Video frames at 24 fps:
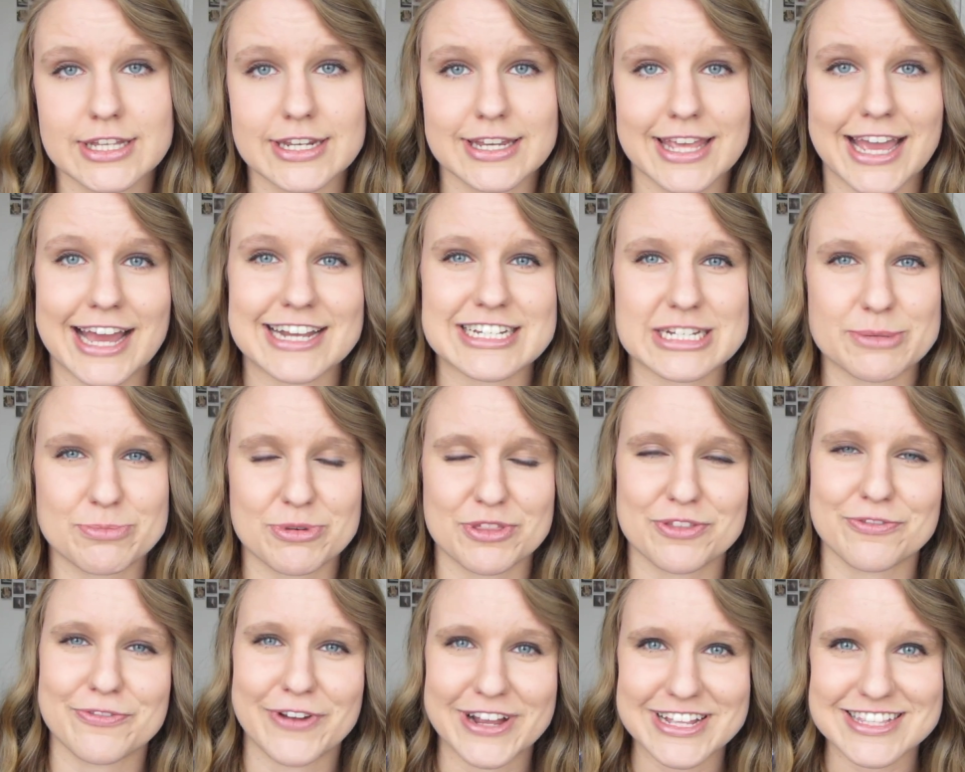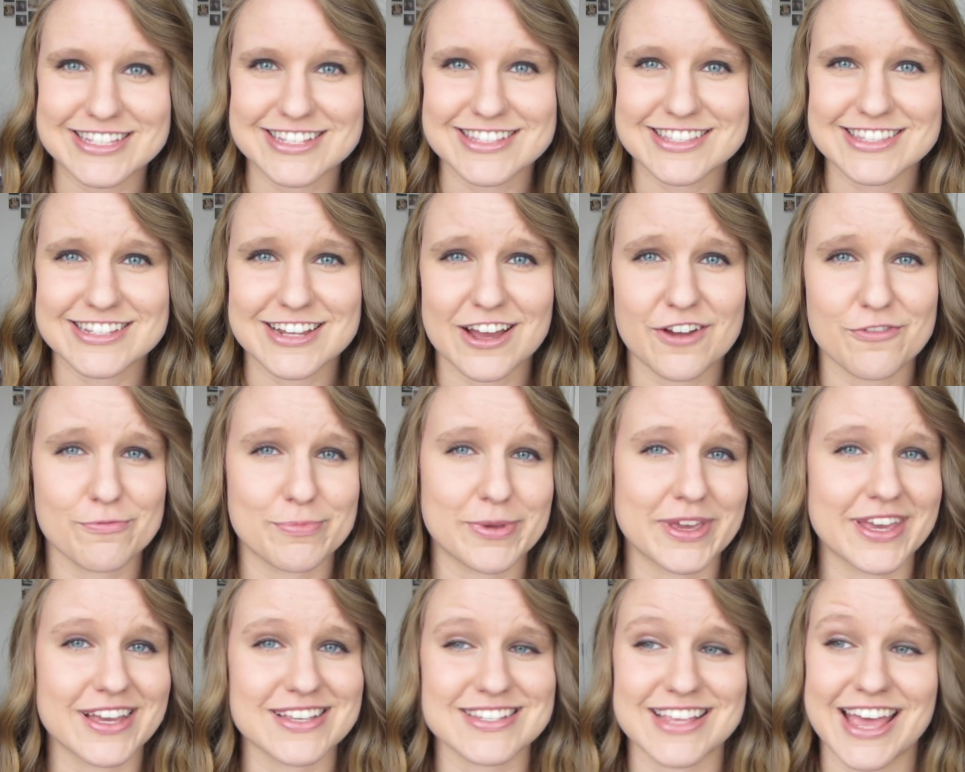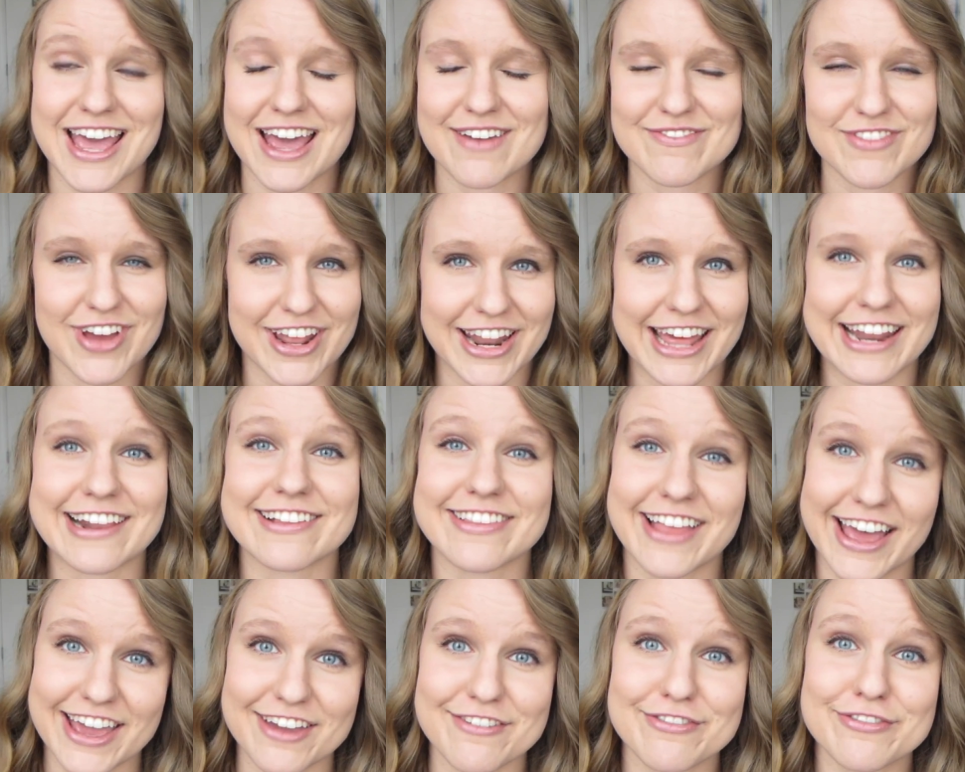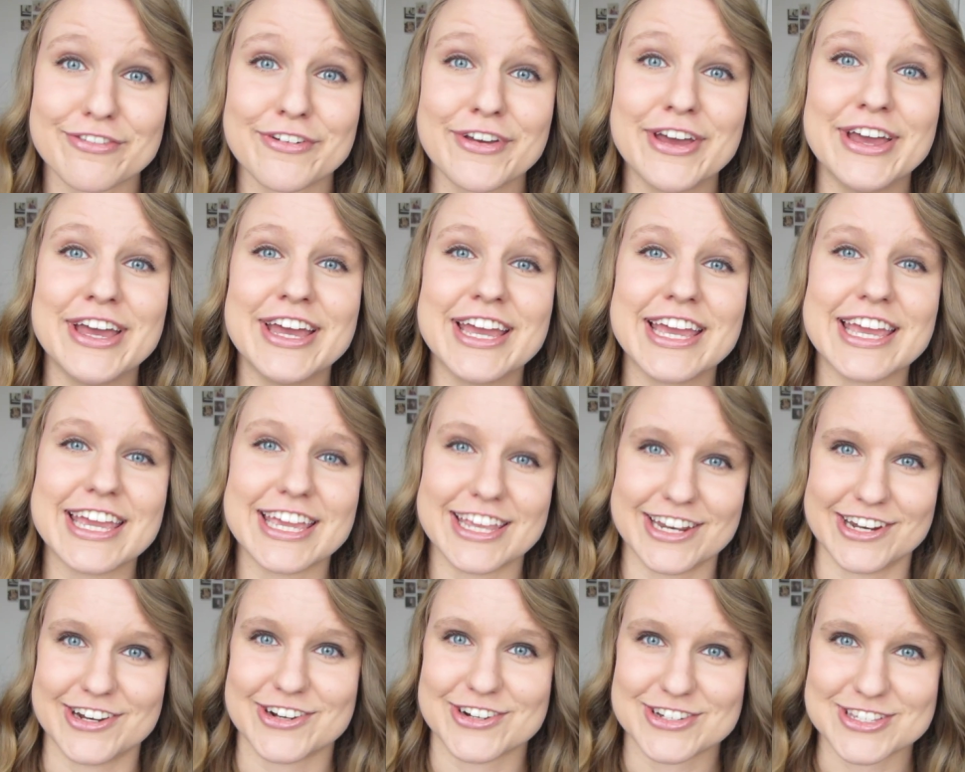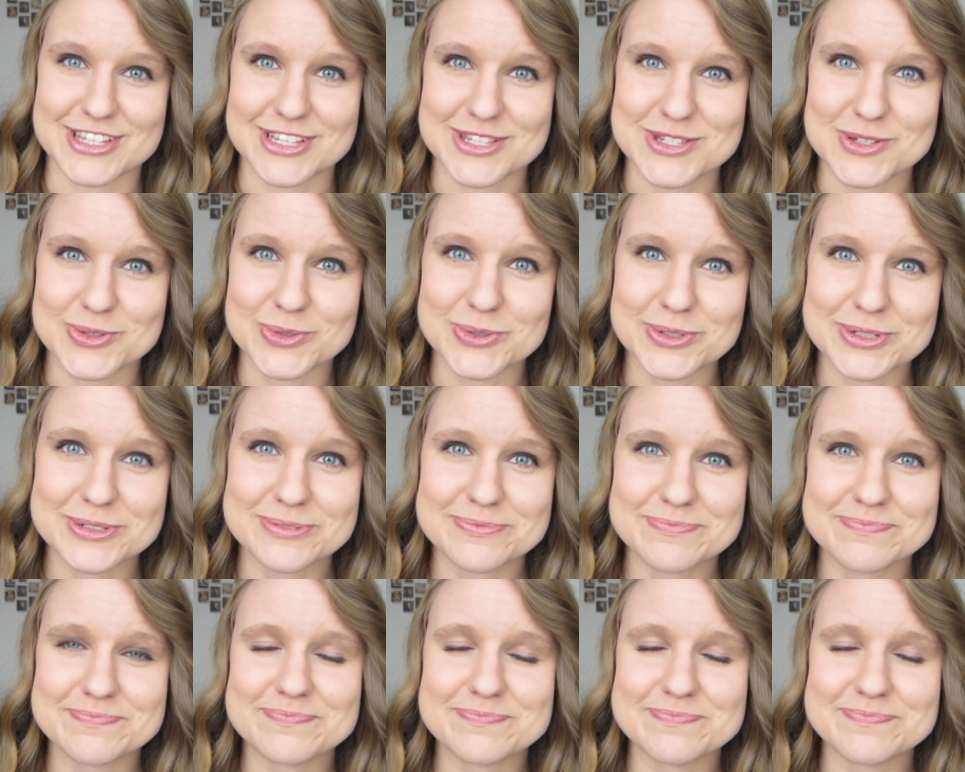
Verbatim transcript: and catch up with friends and stuff because I have not had a life in nursing school.